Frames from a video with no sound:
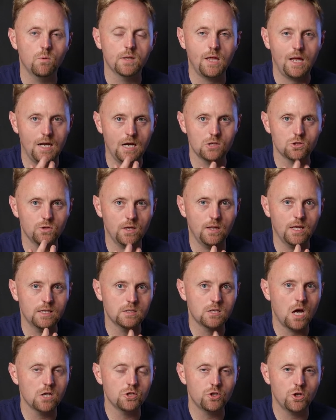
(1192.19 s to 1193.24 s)
without actually like
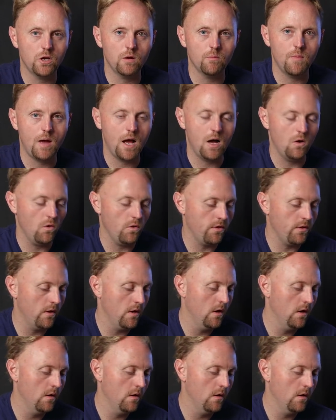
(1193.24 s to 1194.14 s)
touching your mouth,